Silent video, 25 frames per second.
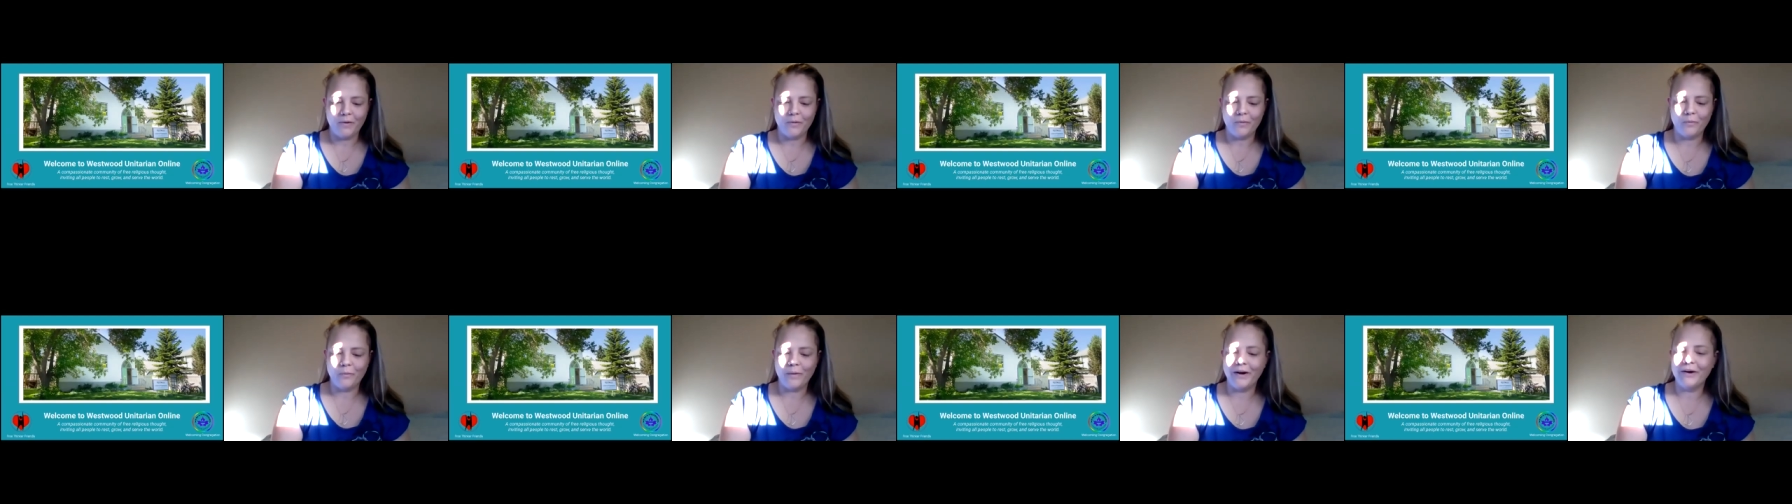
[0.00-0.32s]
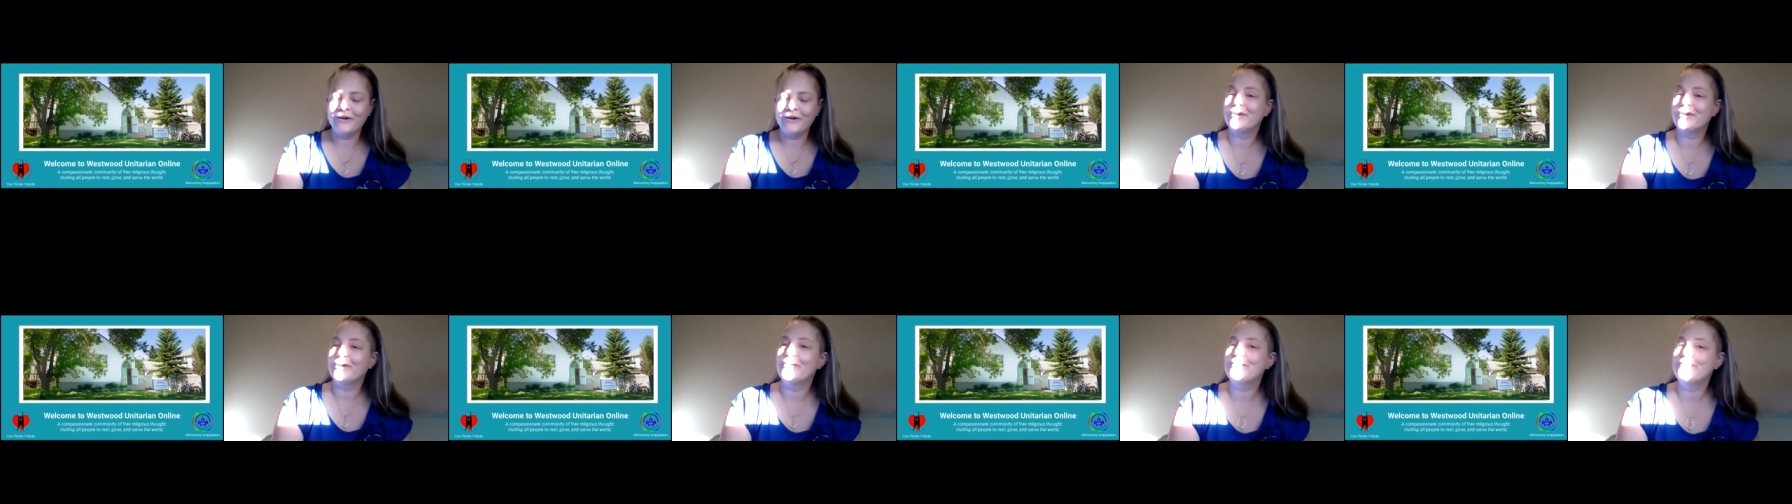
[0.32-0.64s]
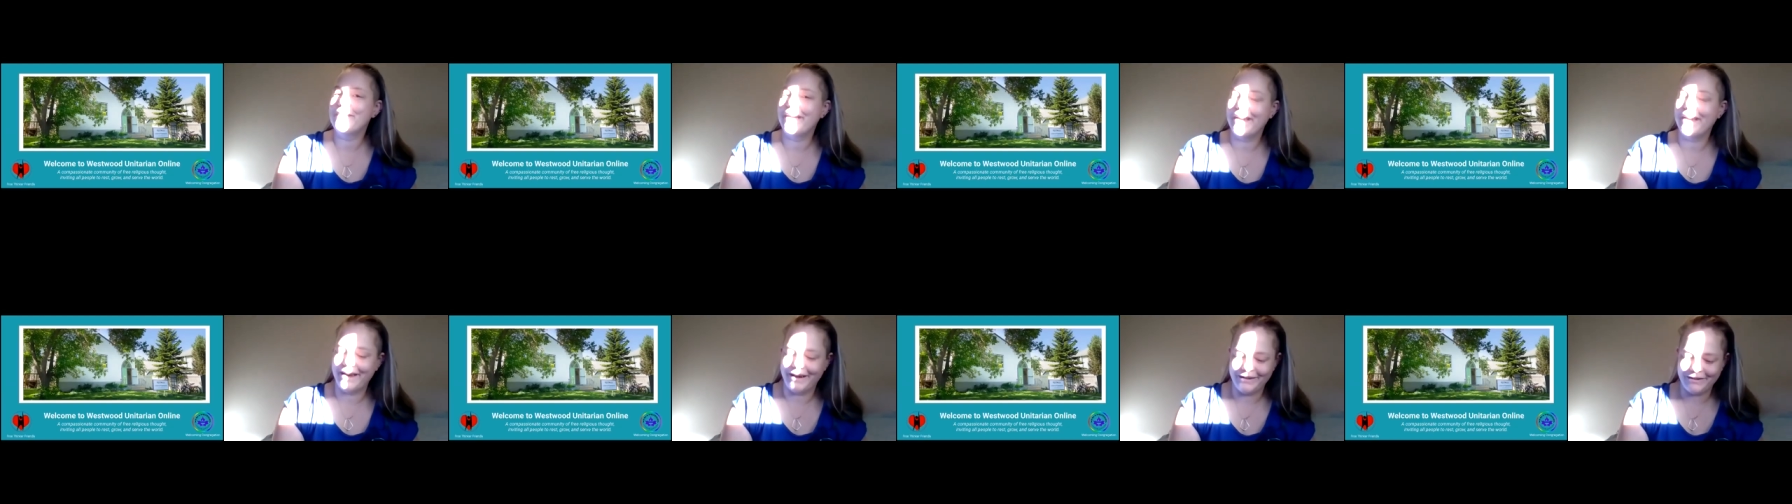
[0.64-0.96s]
Welcome
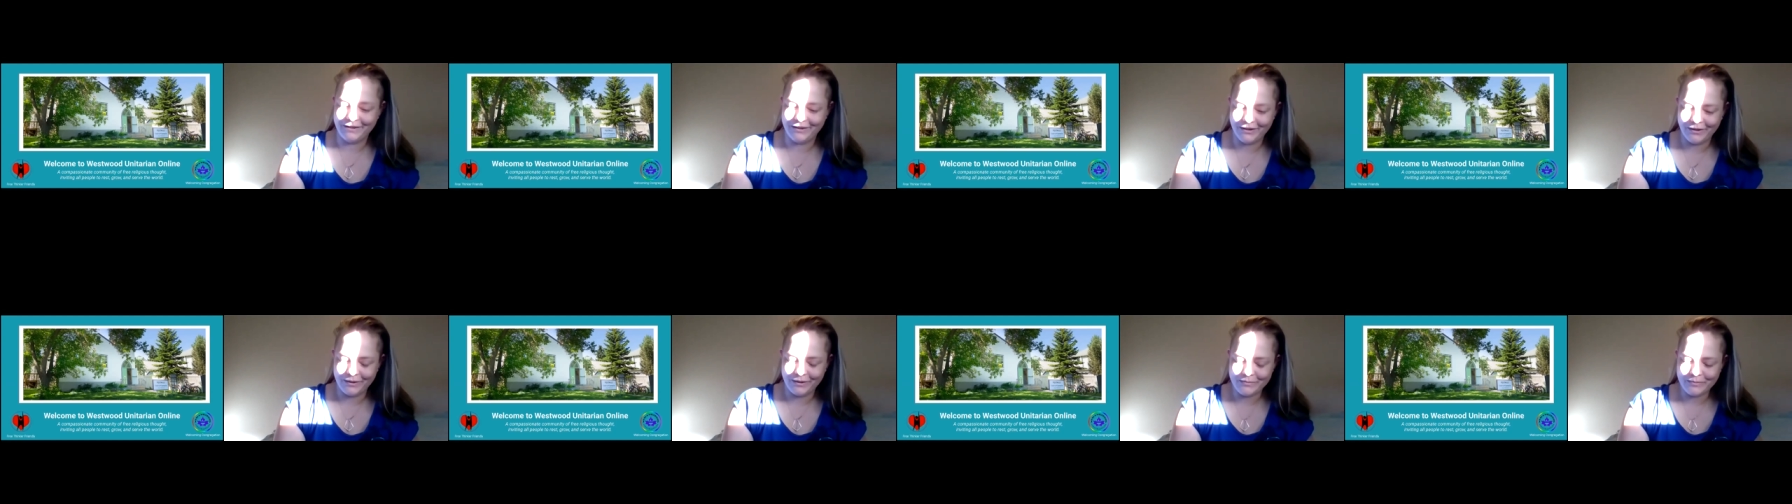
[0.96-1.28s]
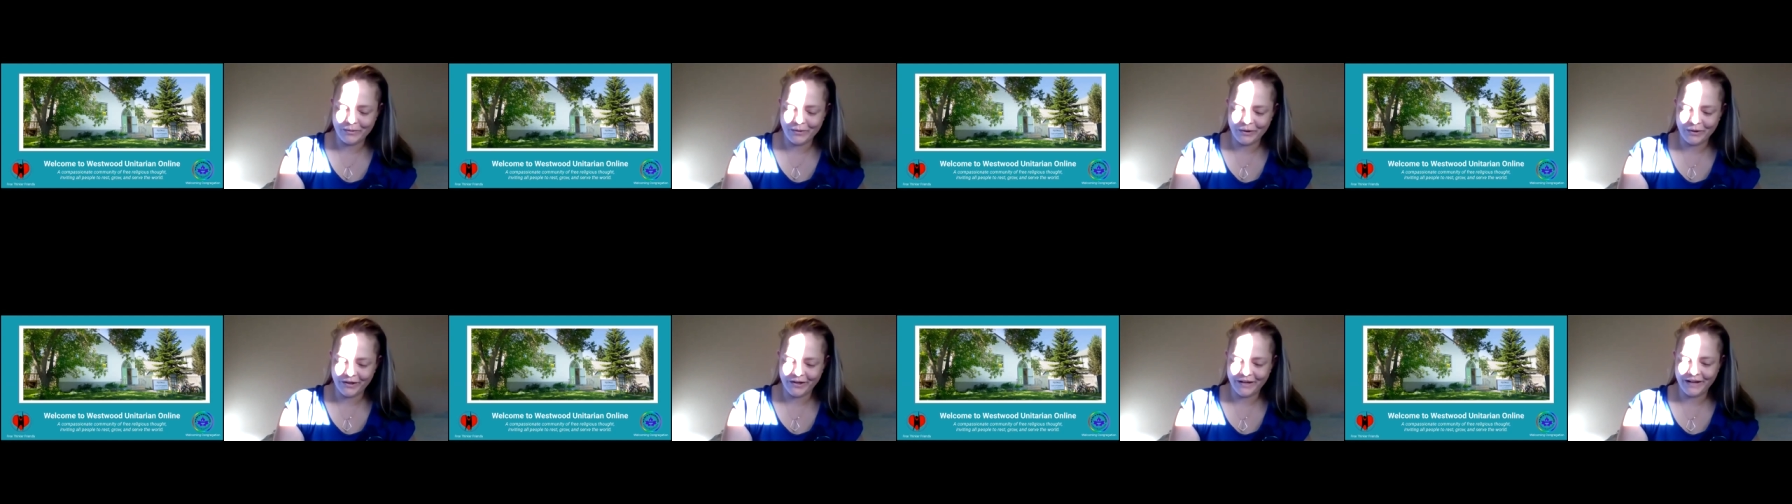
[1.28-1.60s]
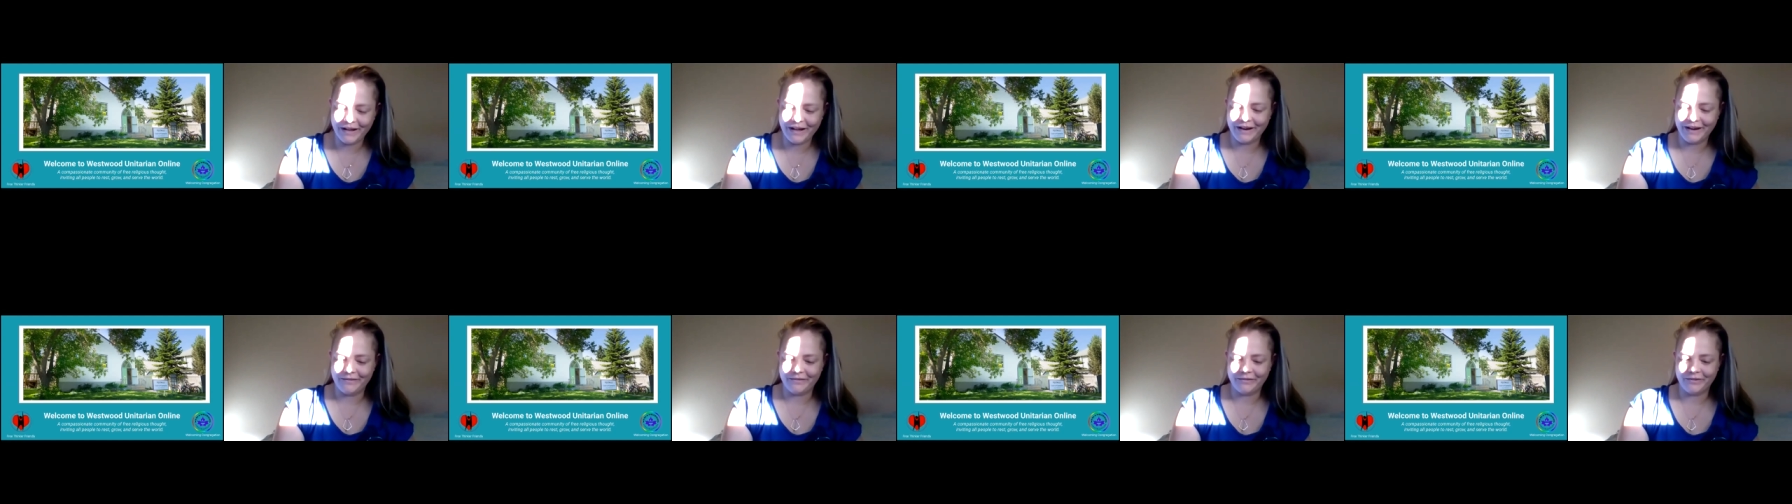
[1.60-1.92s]
and good
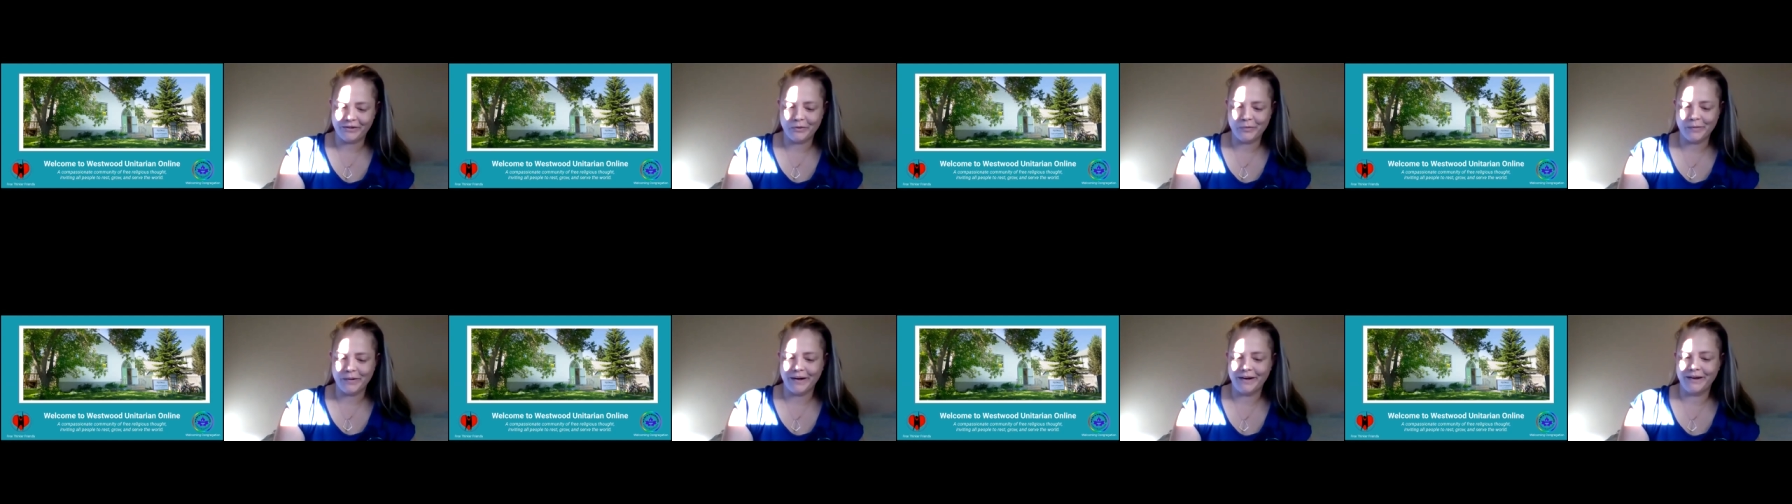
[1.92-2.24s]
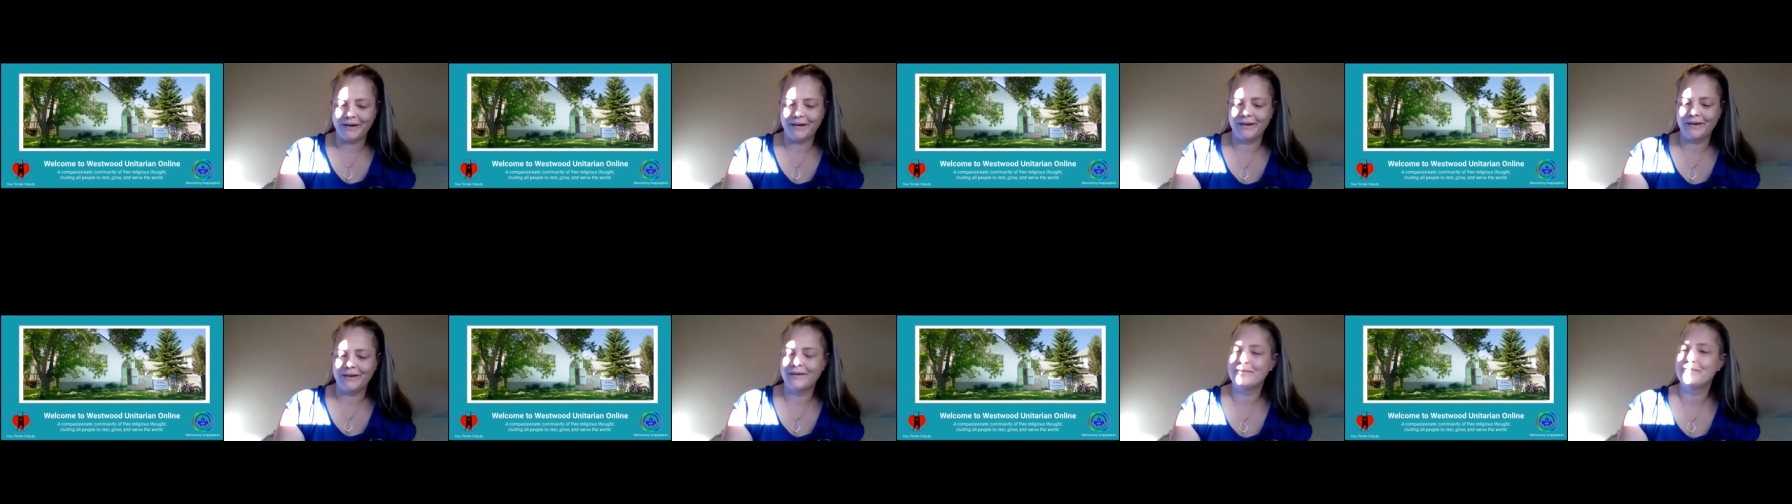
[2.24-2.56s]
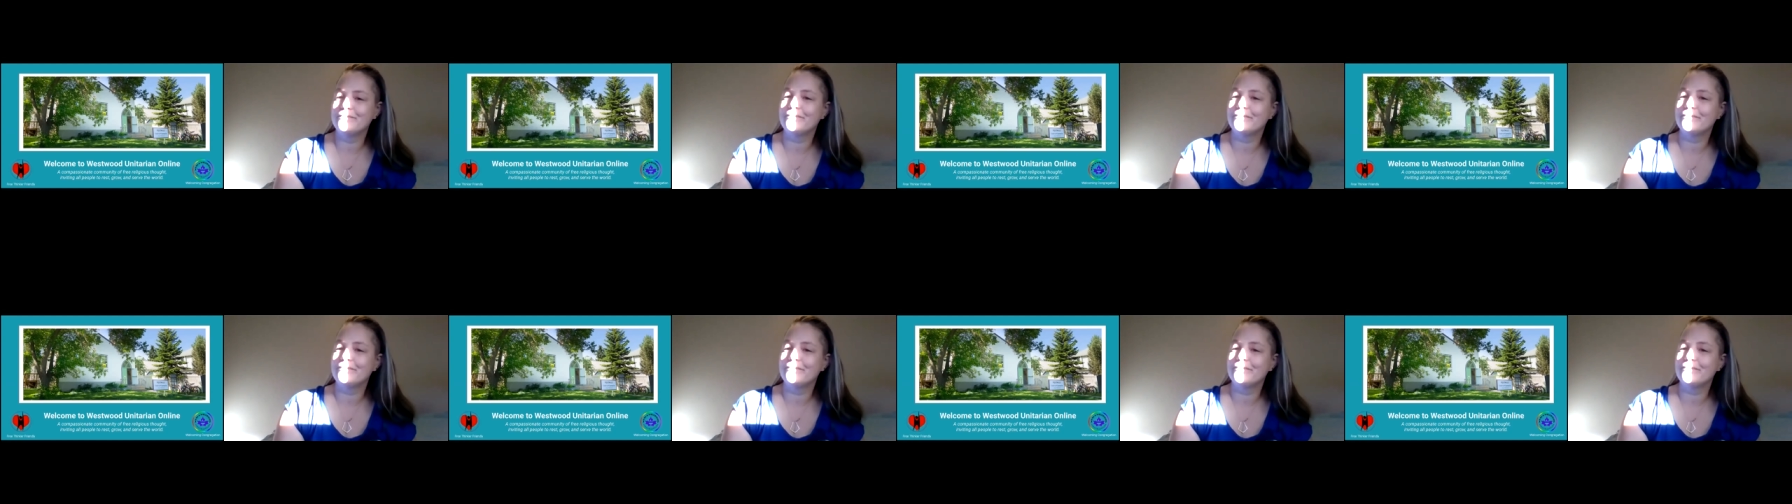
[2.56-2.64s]
morning, everyone.